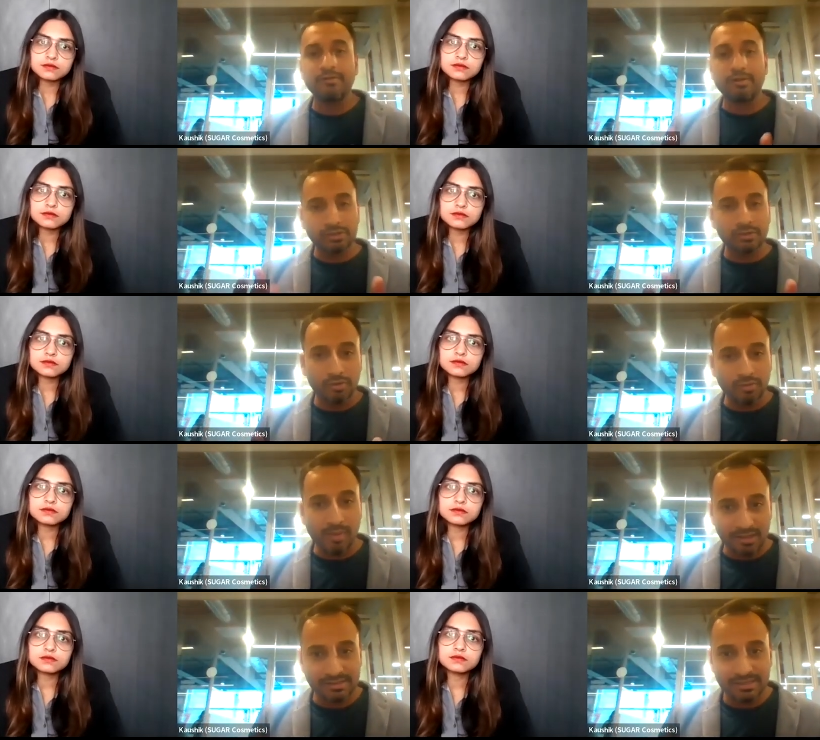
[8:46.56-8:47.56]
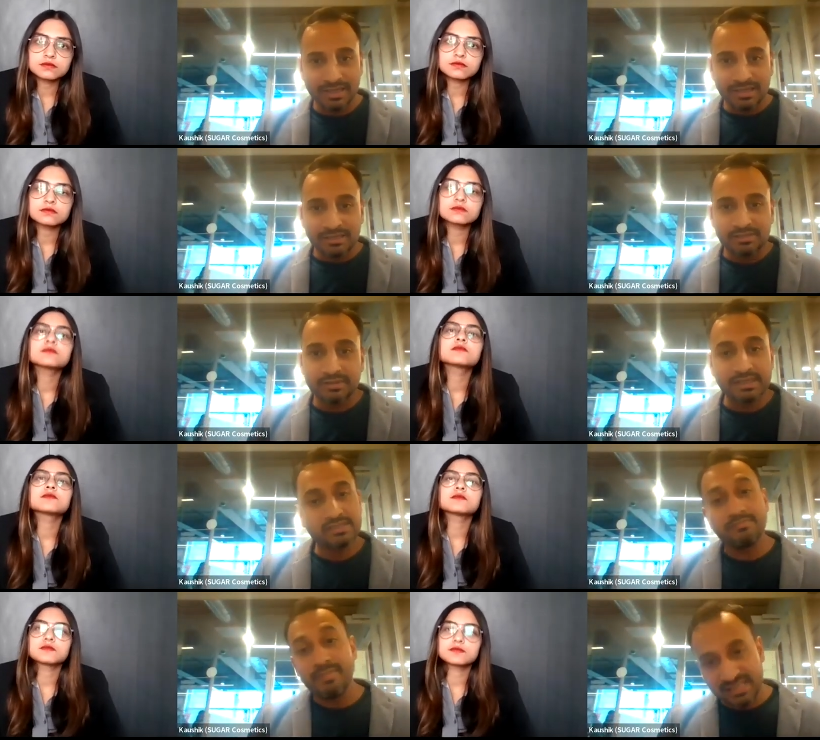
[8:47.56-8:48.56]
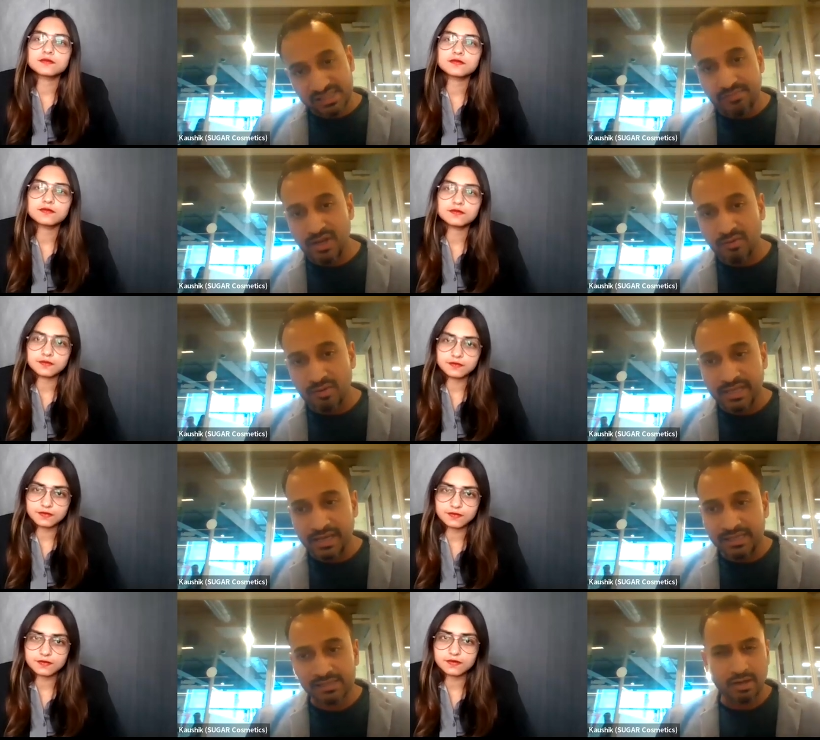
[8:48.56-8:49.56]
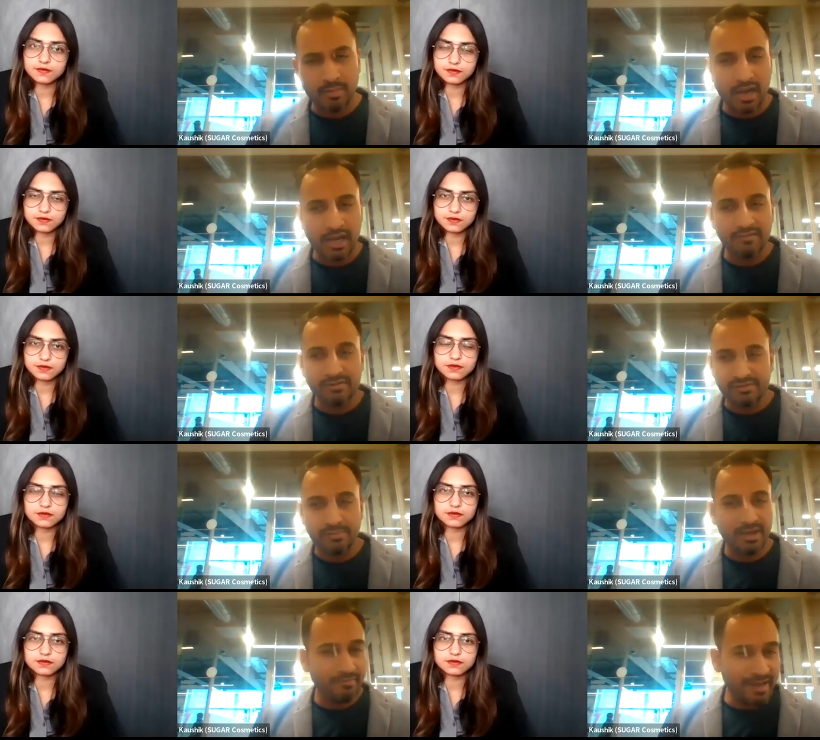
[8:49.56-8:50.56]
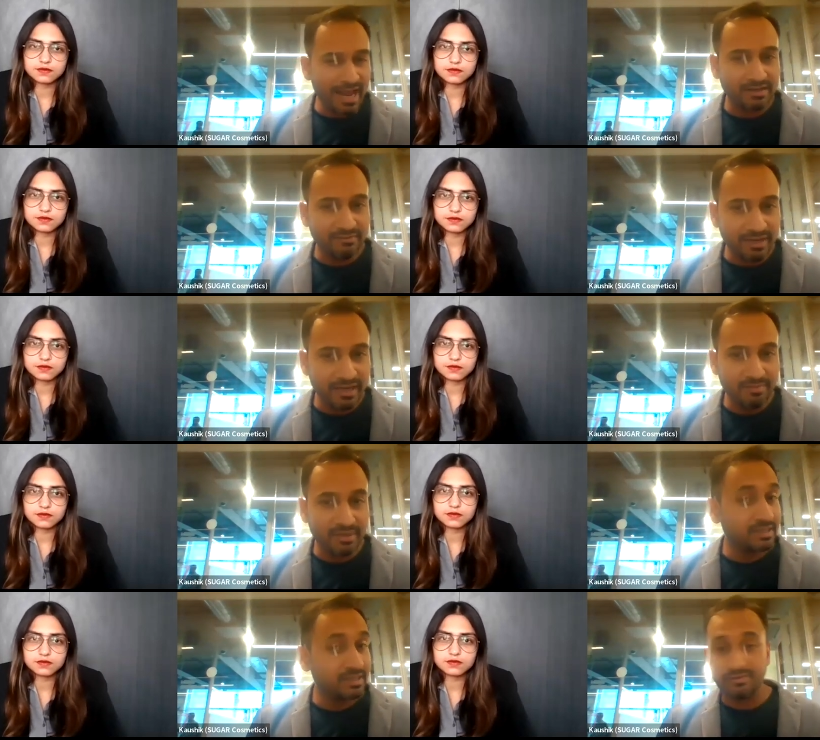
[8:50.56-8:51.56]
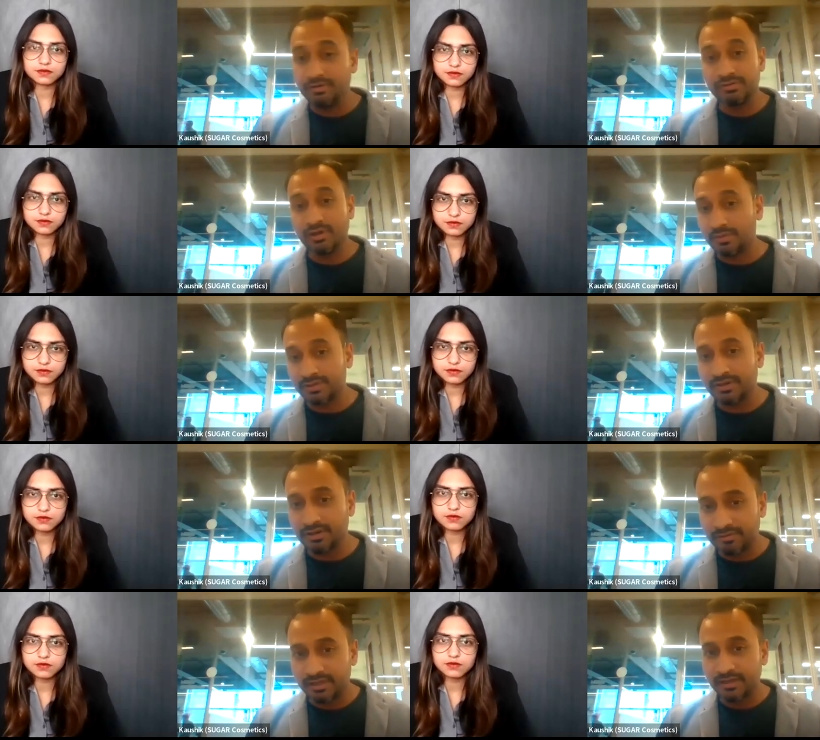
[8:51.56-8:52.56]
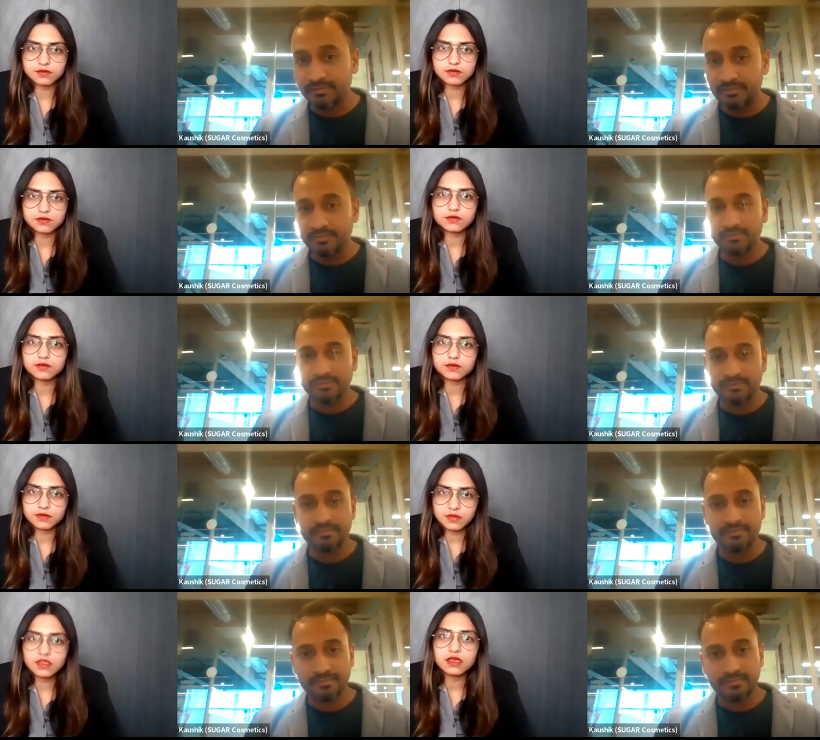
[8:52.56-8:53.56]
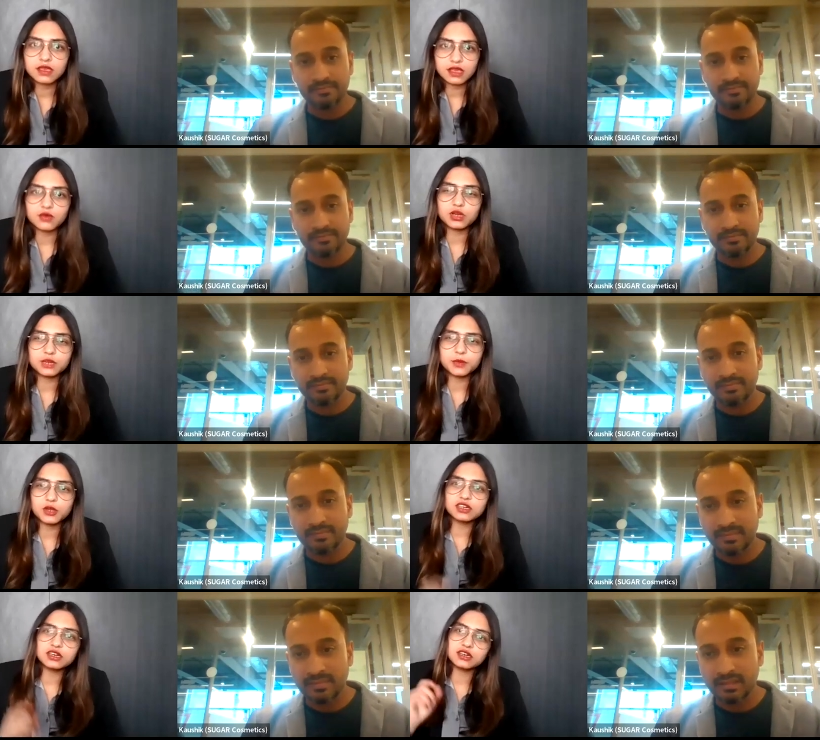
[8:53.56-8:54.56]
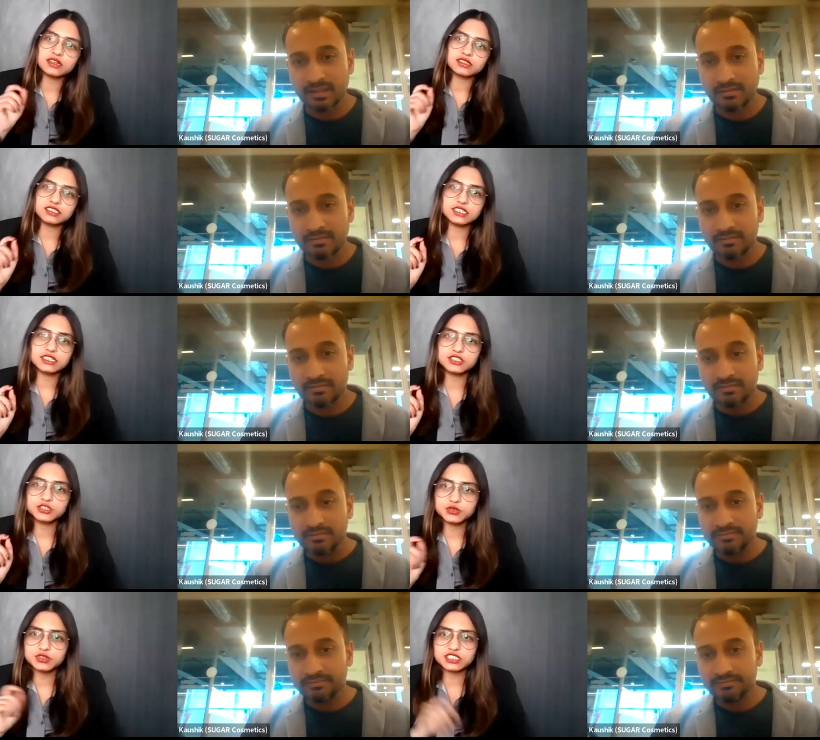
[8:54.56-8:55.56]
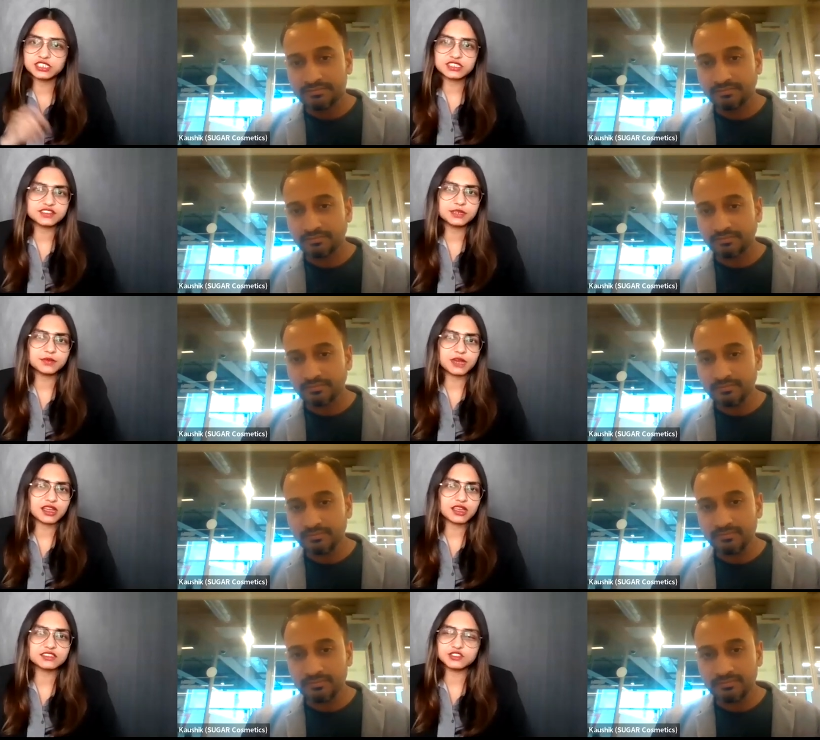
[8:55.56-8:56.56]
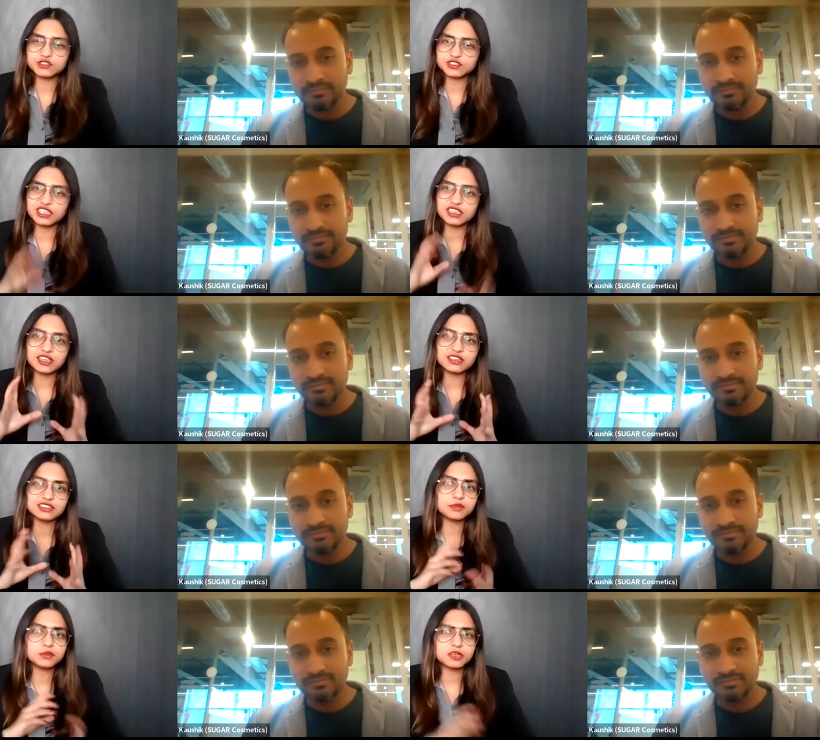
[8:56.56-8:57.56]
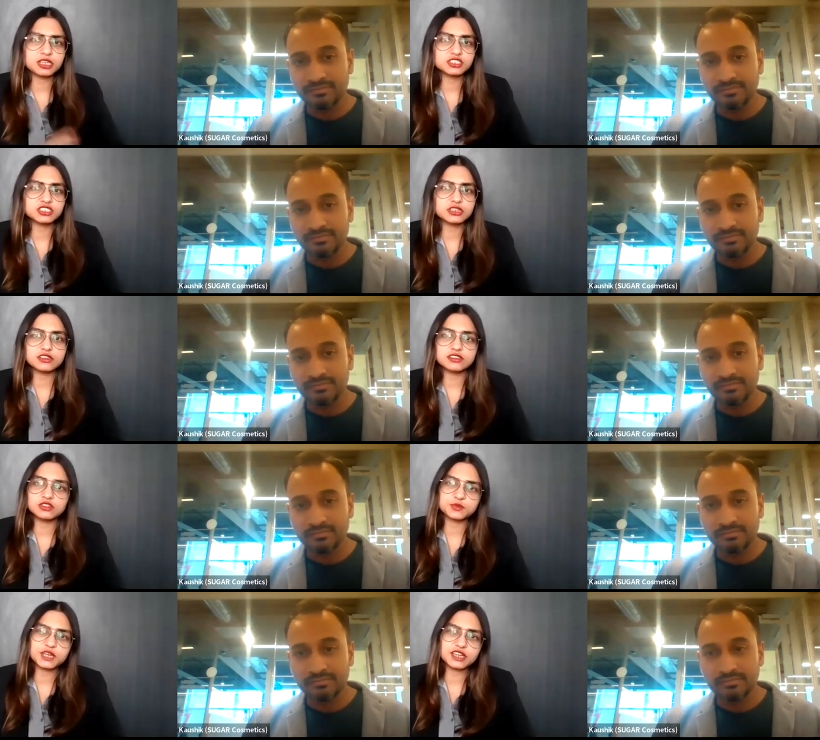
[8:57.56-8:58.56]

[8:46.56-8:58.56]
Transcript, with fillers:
Speaker 1: will also go to mass. So there's a massive play over there. It's not a market which we play very actively in, but there's a huge opportunity for
Speaker 2: that. What about the tier two, tier three markets? Do you see any untapped potential in those